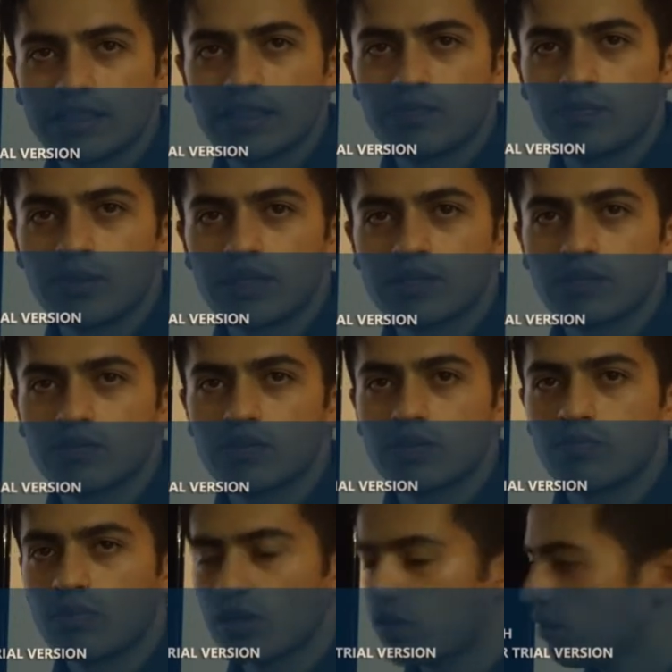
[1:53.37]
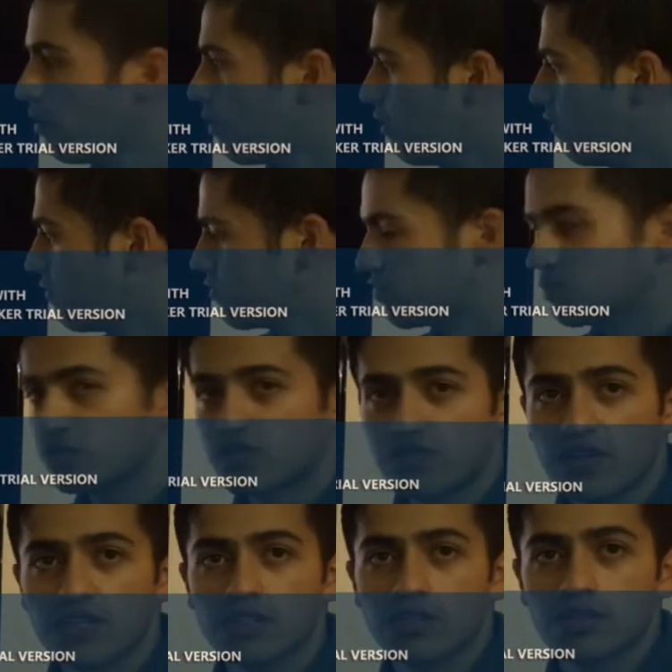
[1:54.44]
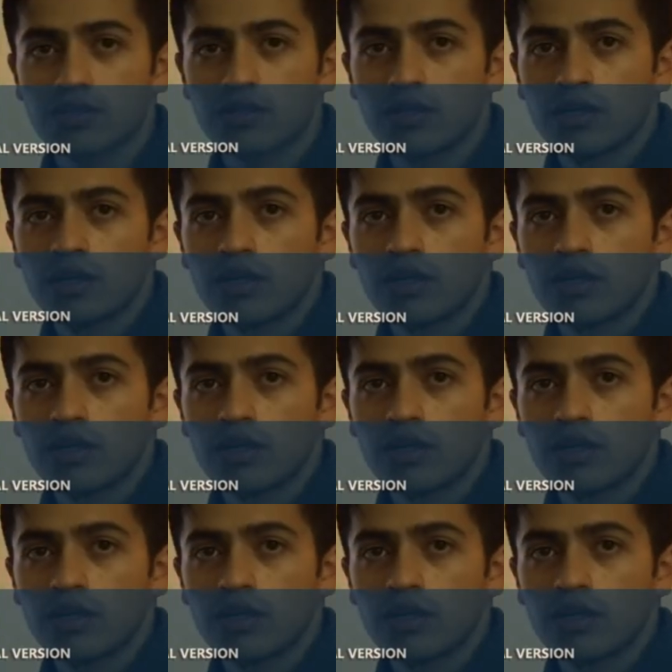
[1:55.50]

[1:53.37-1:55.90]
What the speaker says: depend on the method of transfection.